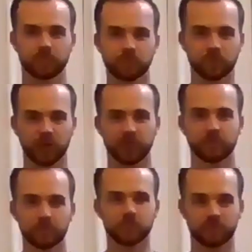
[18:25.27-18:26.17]
right?
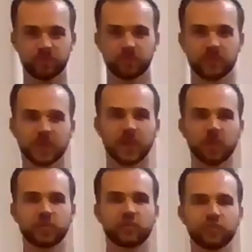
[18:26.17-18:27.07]
It
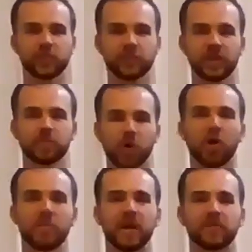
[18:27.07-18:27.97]
looks just like a
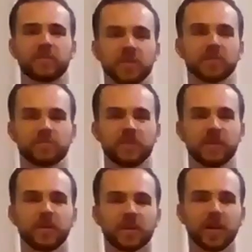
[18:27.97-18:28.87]
ball bouncing.
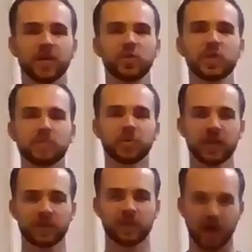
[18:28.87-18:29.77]
And you can
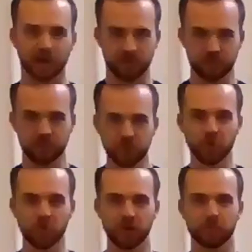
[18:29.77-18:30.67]
predict that because you
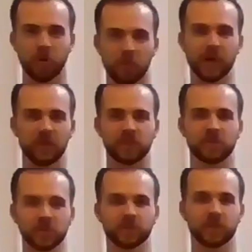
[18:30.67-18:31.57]
know what a ball bouncing
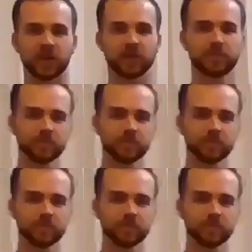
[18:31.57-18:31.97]
looks like.